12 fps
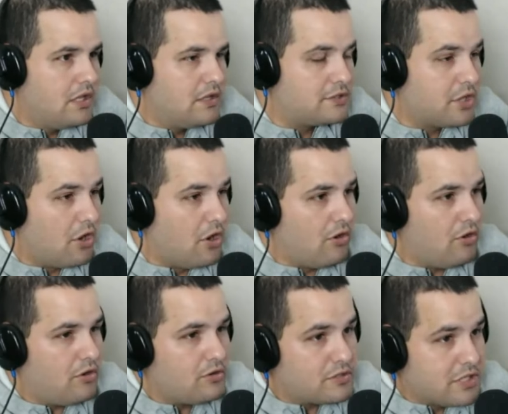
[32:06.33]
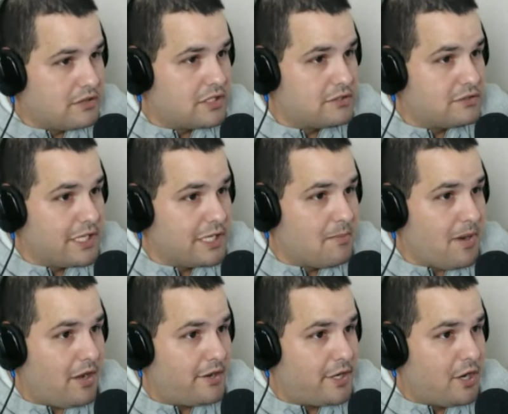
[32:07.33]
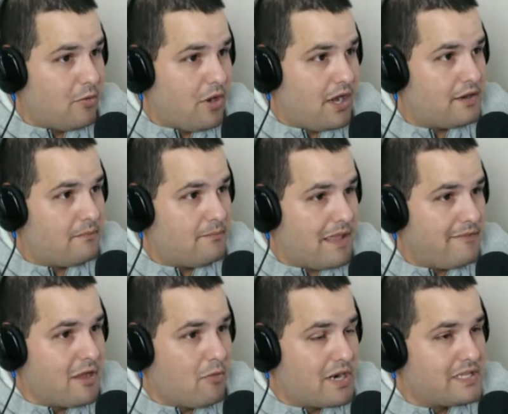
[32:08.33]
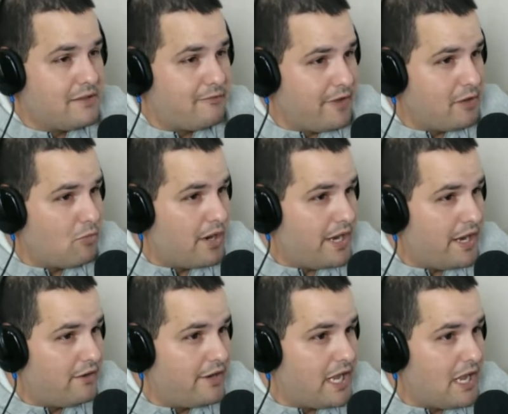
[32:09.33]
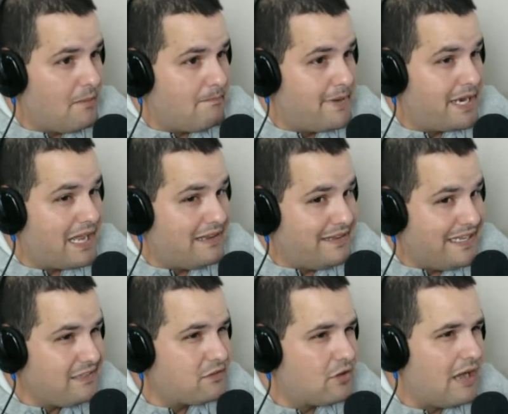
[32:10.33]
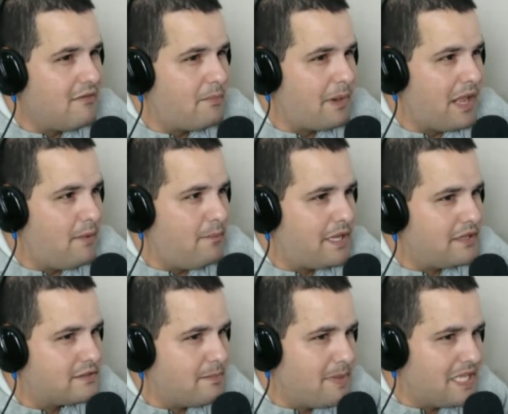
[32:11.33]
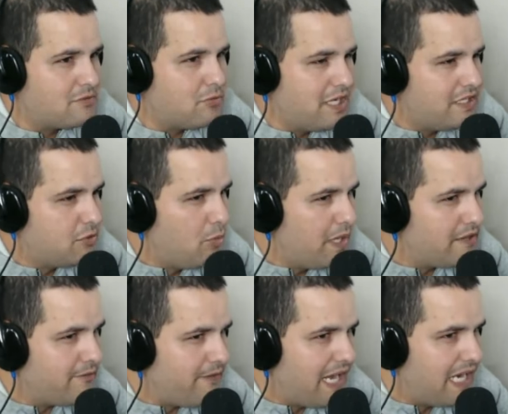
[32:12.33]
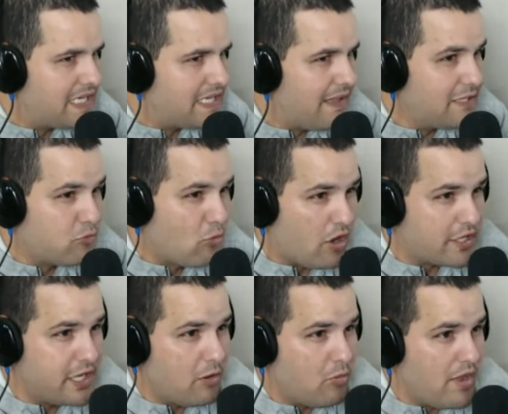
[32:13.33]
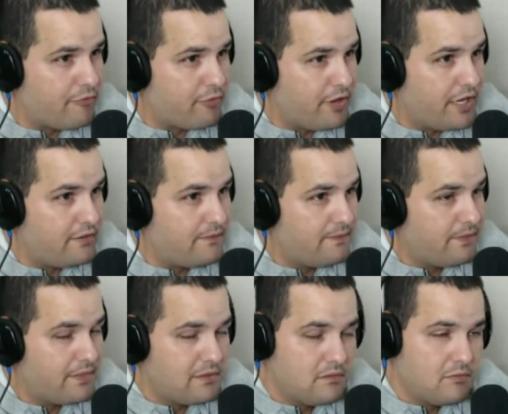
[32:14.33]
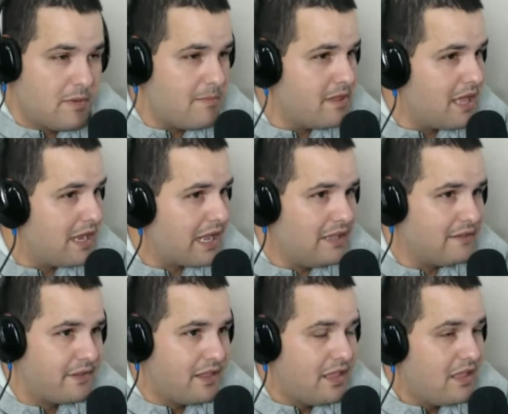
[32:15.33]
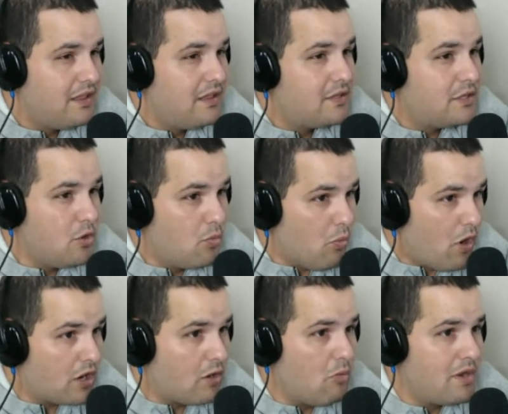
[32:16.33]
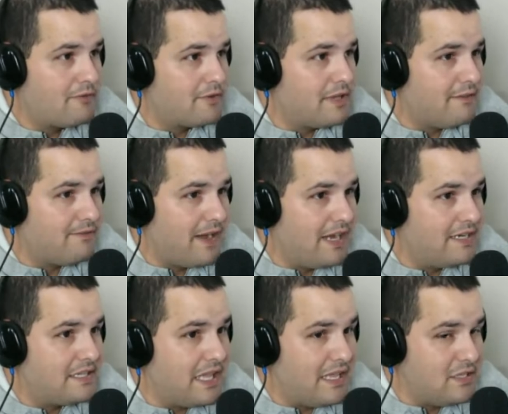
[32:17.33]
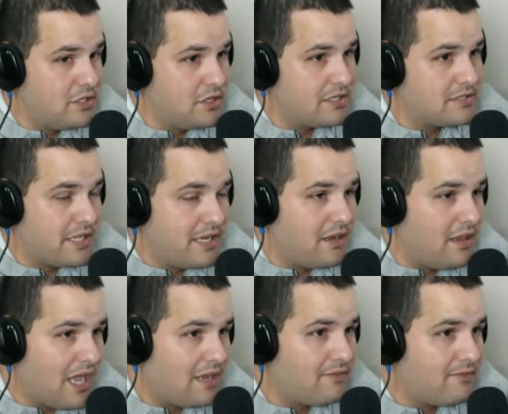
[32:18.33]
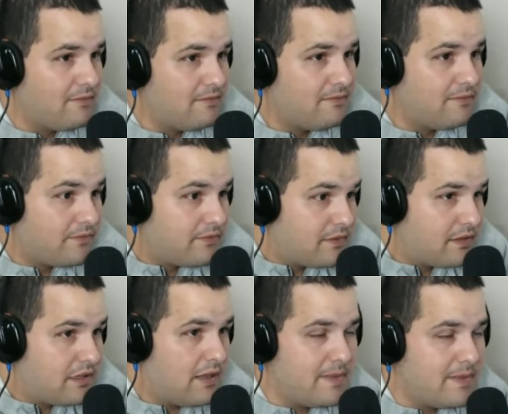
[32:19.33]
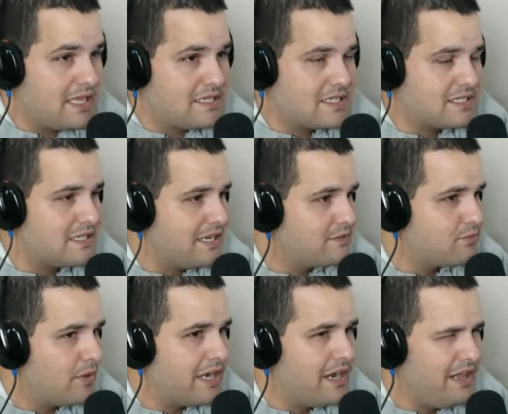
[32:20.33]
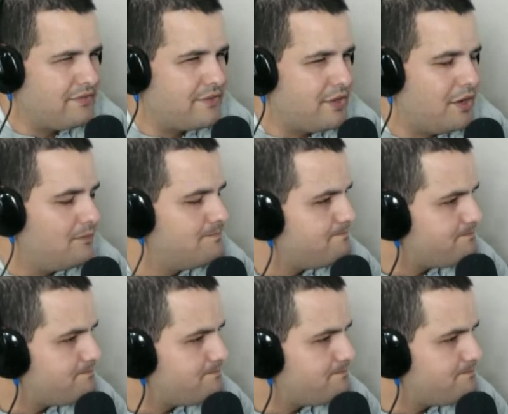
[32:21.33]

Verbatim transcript: So, something to think about. You know what? Maybe I want to defend one area, but I need to have a plan because the best way to win the fight is walking away from it. Remember that, guys. You walk away from that fight and you're going to stay alive. I mean, that's just it is what it is, you know?